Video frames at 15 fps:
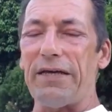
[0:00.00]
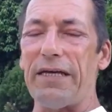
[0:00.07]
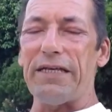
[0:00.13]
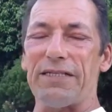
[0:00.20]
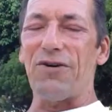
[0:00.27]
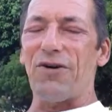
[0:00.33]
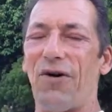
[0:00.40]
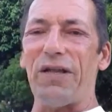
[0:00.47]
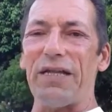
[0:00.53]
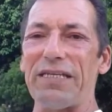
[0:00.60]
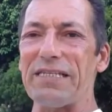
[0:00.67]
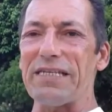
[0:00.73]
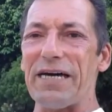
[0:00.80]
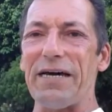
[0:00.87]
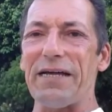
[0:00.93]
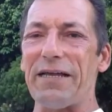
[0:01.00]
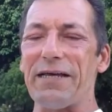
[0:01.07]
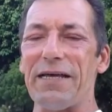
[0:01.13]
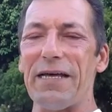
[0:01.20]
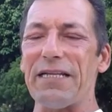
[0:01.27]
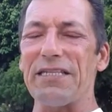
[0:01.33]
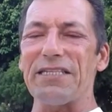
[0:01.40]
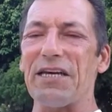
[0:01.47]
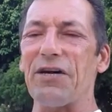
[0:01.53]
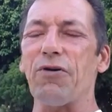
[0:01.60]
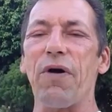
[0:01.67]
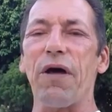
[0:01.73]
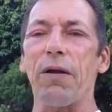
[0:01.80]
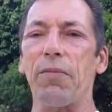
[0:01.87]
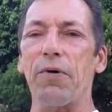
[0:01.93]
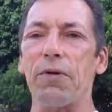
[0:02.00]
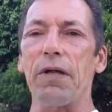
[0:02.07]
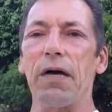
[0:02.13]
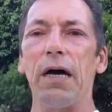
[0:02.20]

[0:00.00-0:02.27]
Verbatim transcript: It's all inside. It's incredible.